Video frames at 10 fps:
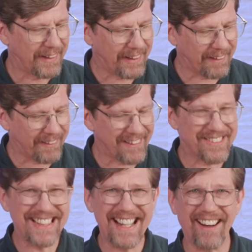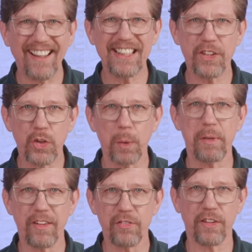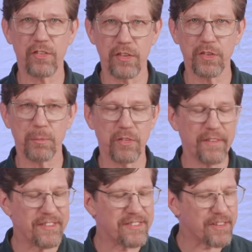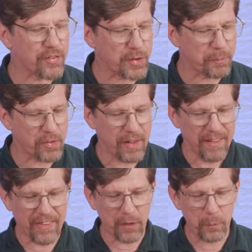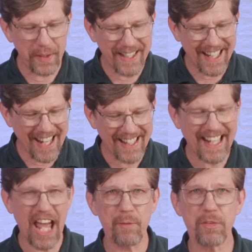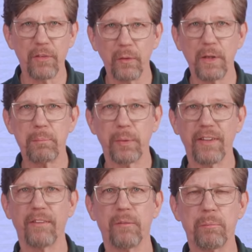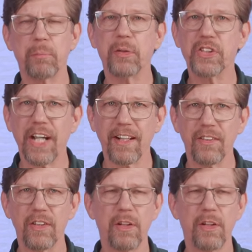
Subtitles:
in these non-deterministic systems, these systems that we can't absolutely predict